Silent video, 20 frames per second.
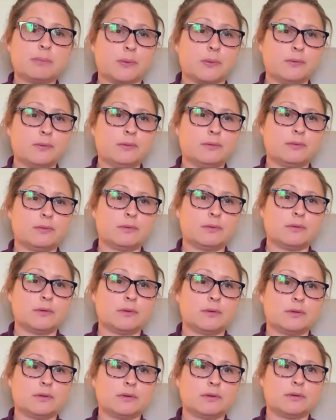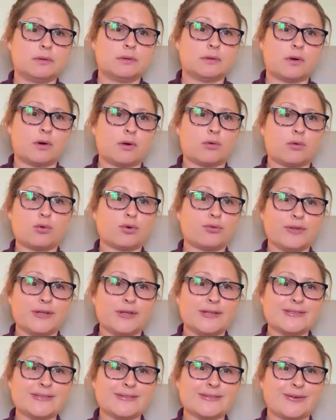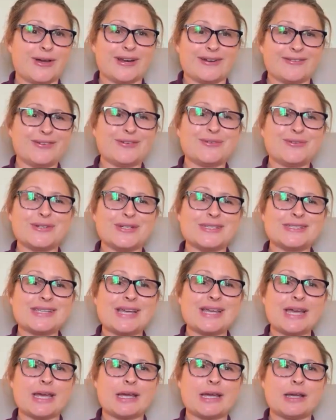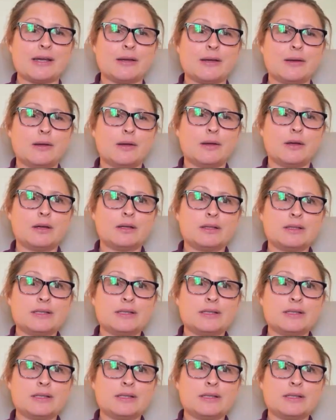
temple or orifice, whatever you want to say,